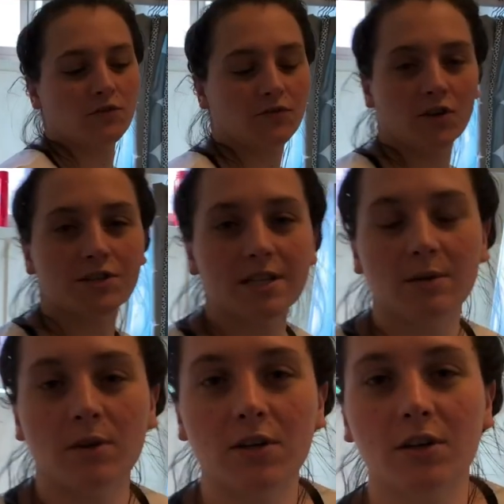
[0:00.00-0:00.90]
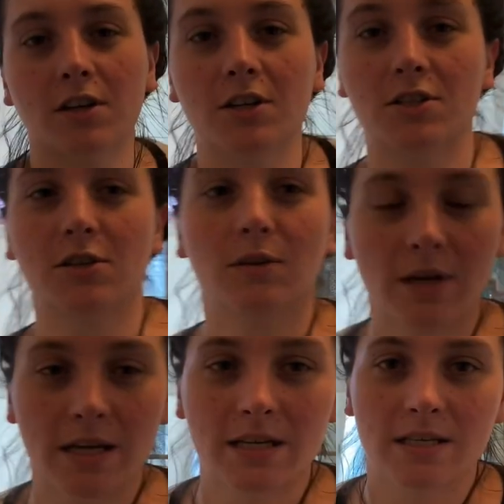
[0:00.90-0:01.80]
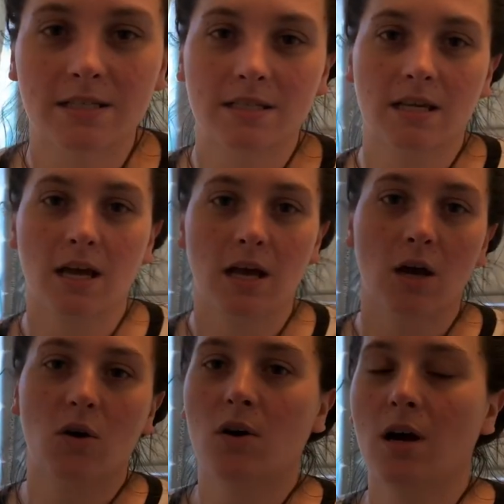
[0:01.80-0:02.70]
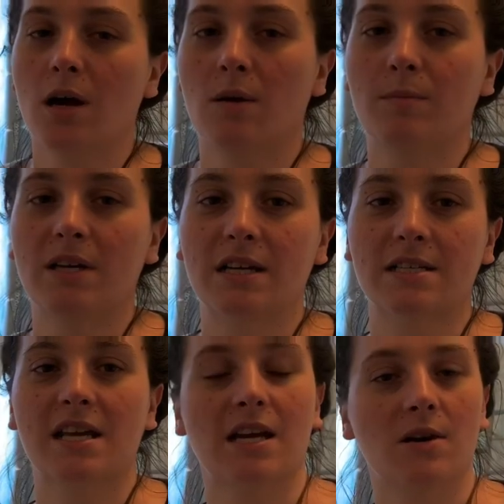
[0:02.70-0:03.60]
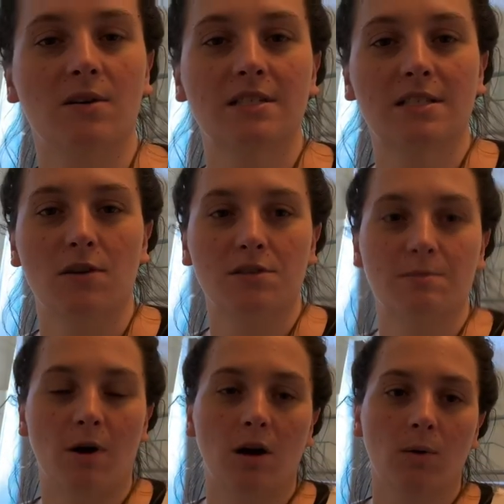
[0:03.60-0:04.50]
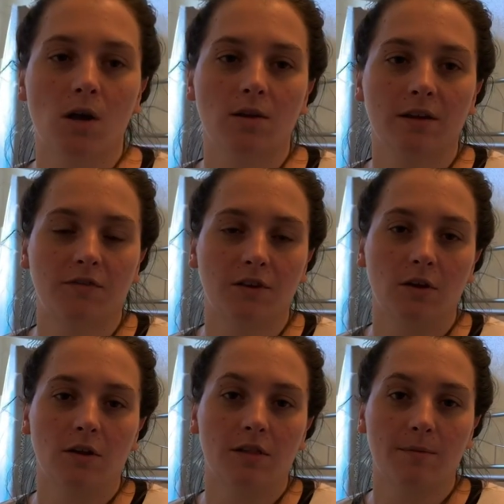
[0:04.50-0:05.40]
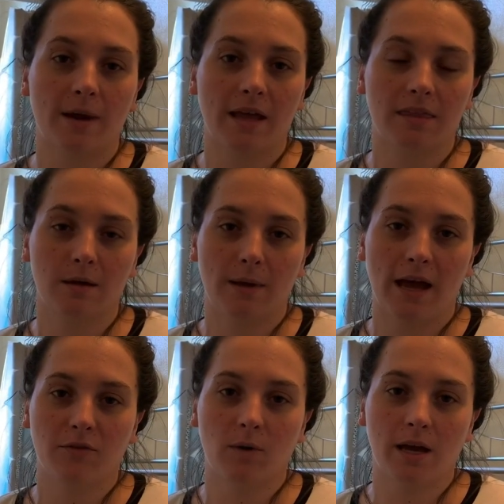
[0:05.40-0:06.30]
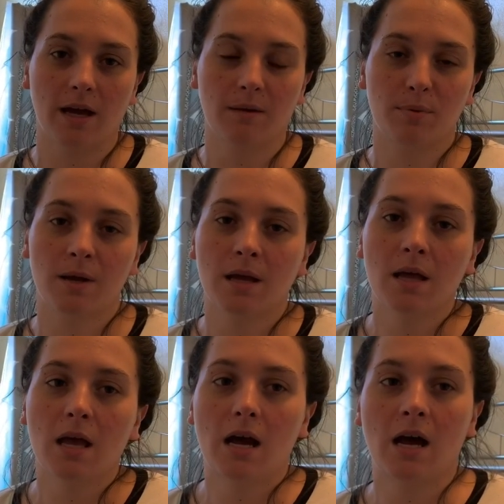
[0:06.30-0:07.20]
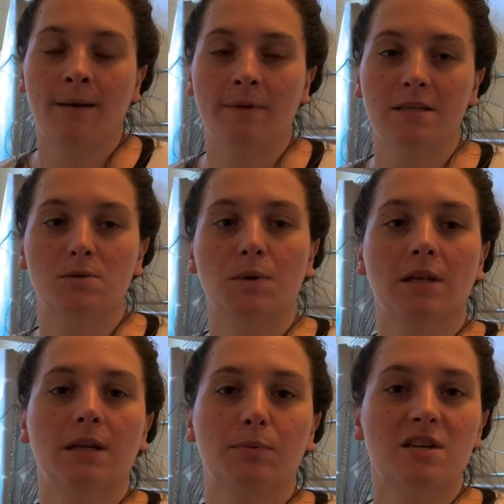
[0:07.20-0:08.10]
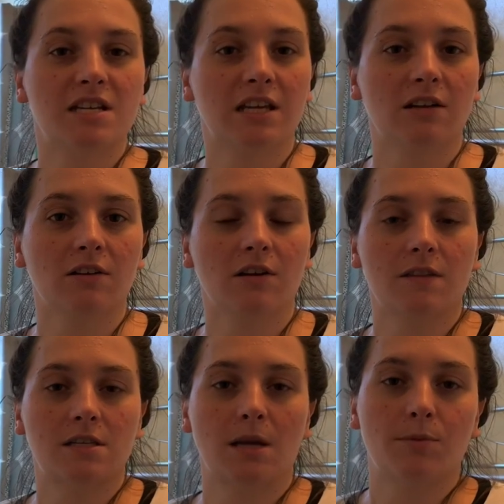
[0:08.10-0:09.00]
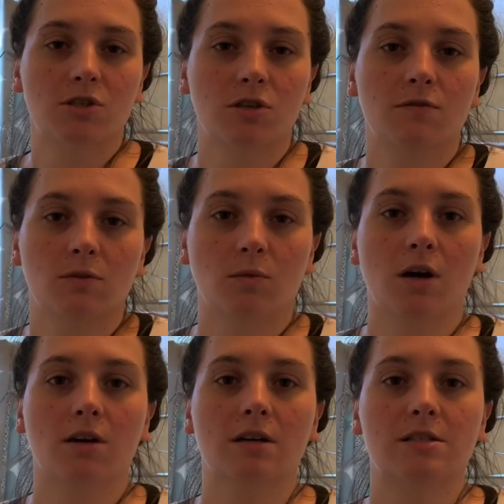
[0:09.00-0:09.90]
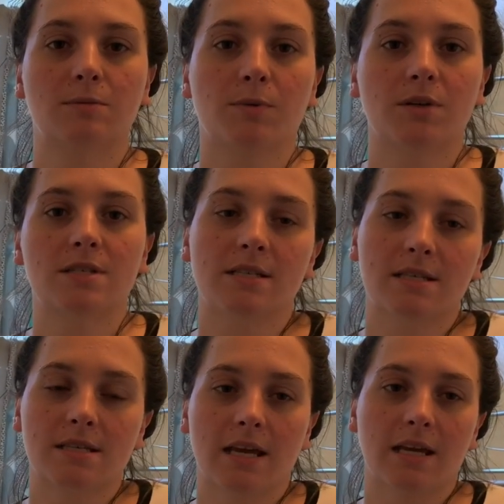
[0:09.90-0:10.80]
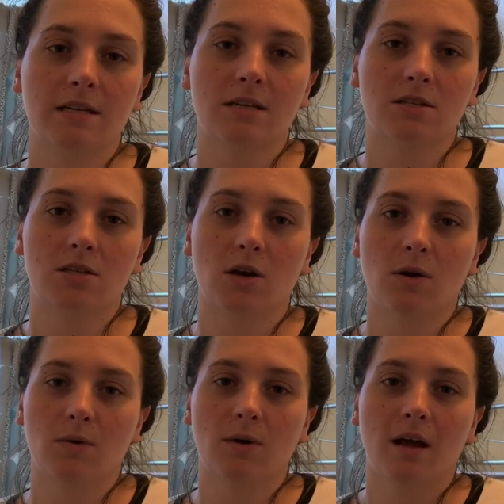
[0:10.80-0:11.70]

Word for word: first thing what you're gonna do is, um, because Pico is so small, we only fill the bathtub halfway up. Um, he's really particular on the temperature of the water because it burns his skin. So